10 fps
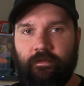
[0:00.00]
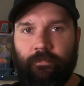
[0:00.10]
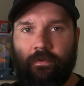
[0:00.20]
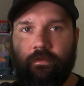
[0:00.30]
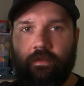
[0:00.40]
up
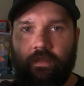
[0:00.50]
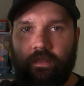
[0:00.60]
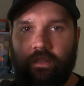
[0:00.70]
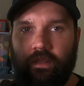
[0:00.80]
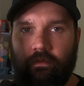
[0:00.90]

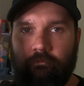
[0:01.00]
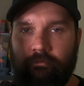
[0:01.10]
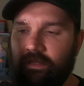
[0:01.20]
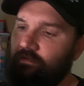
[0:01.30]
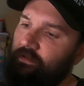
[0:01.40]
a
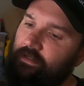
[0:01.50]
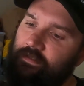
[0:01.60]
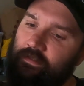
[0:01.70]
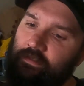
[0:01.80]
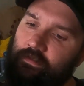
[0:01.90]
Man
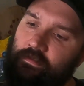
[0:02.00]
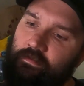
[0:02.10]
United.